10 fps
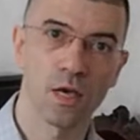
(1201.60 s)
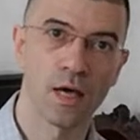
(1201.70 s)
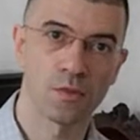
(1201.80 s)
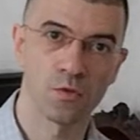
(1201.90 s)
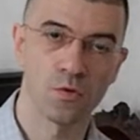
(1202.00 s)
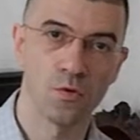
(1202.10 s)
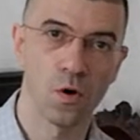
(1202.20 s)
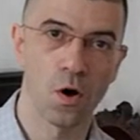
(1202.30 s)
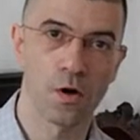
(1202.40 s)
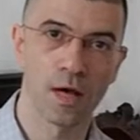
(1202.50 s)
and so
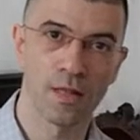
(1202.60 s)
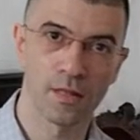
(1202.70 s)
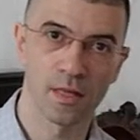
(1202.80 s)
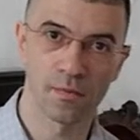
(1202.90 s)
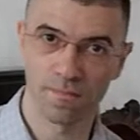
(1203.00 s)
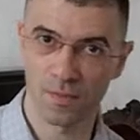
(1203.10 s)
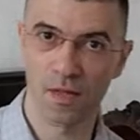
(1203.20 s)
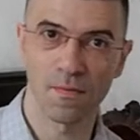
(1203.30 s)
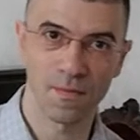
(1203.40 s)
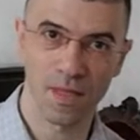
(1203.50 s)
on, and
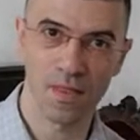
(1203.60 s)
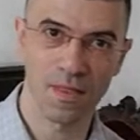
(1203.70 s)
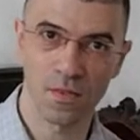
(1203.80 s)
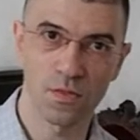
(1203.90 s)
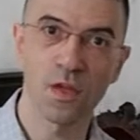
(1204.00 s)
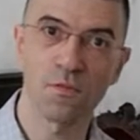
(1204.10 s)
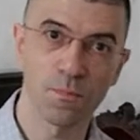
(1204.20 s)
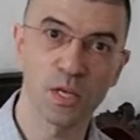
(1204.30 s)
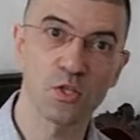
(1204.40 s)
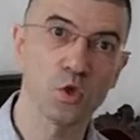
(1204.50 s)

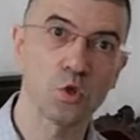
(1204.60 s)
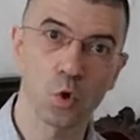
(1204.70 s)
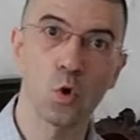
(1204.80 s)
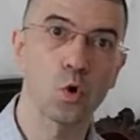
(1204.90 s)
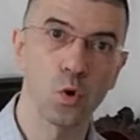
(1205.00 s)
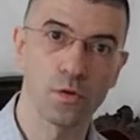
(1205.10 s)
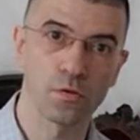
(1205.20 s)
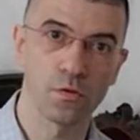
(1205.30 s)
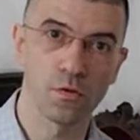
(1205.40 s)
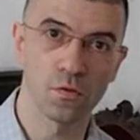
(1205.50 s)
because you don't go
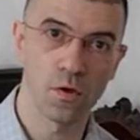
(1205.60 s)
into